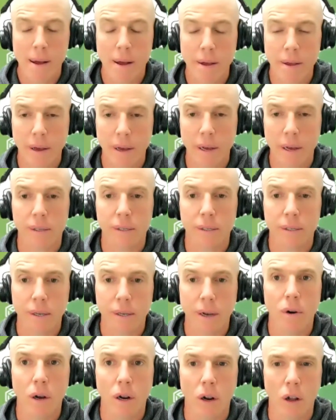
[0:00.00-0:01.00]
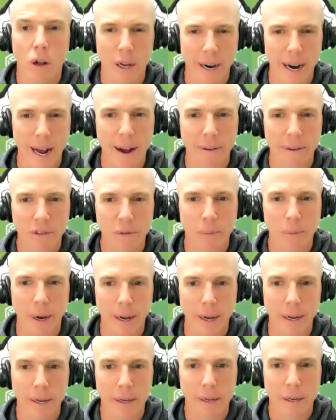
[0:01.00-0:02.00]
yes, yeah, like an
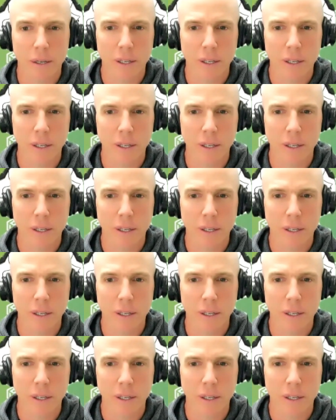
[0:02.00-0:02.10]
Afterpay, because